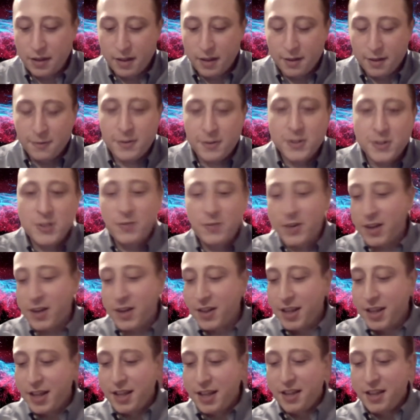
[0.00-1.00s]
First of all,
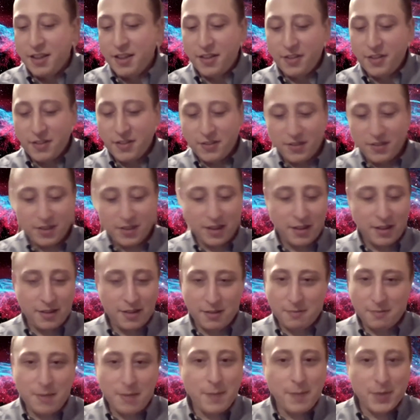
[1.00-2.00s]

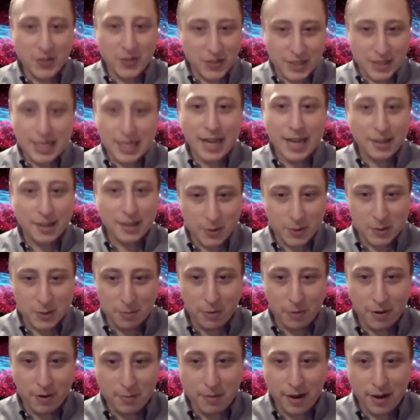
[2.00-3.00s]
maybe this is not the most
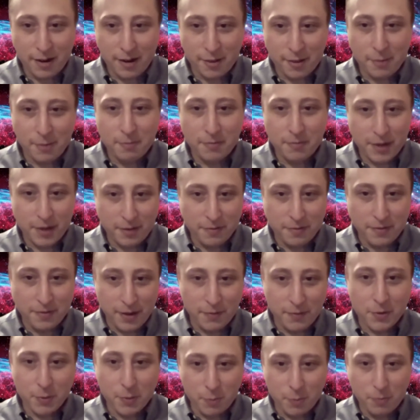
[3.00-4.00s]
important part of the of, of
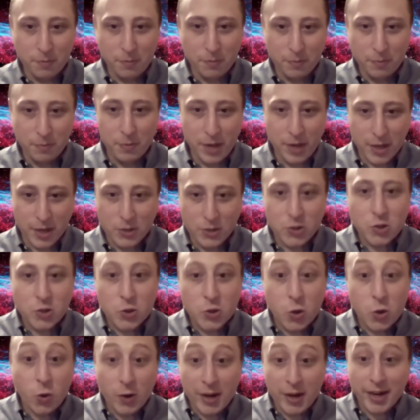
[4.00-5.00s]
the
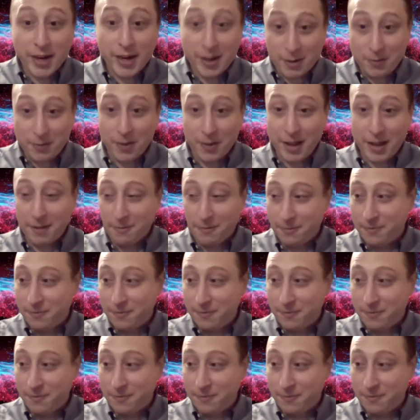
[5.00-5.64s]
historic like